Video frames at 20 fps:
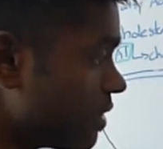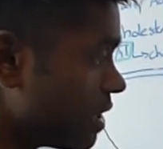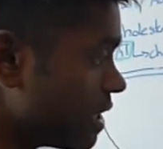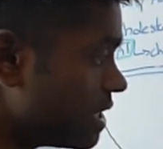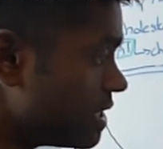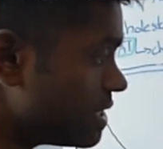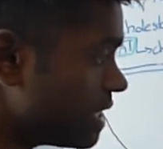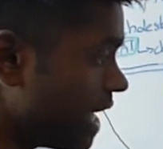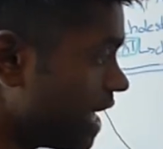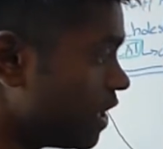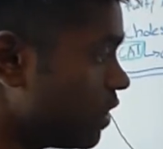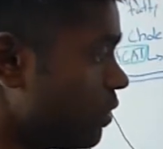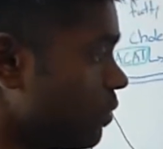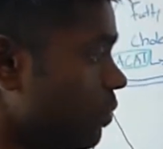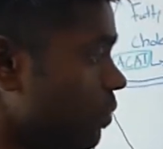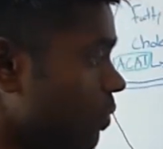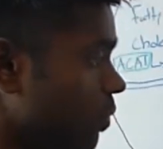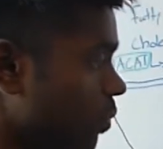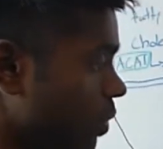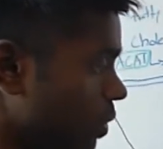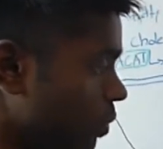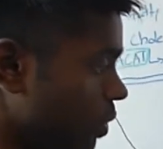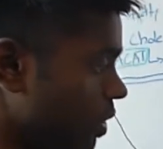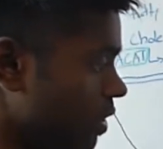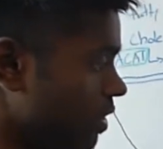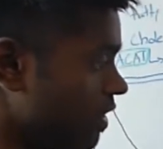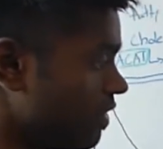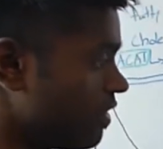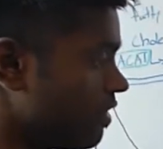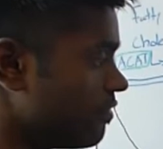contained
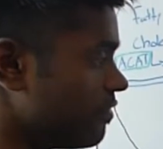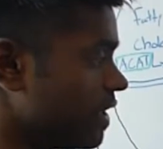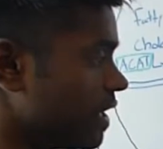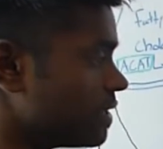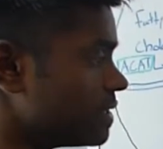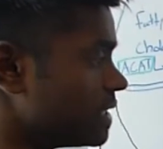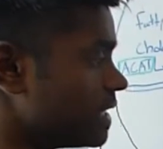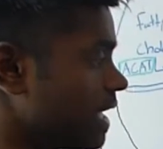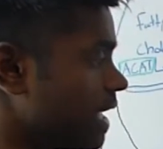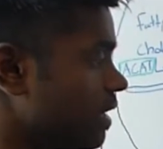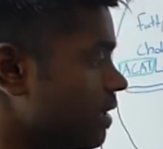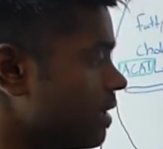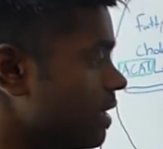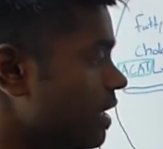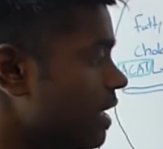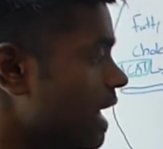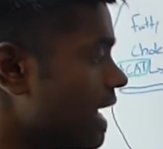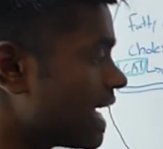within the VLDL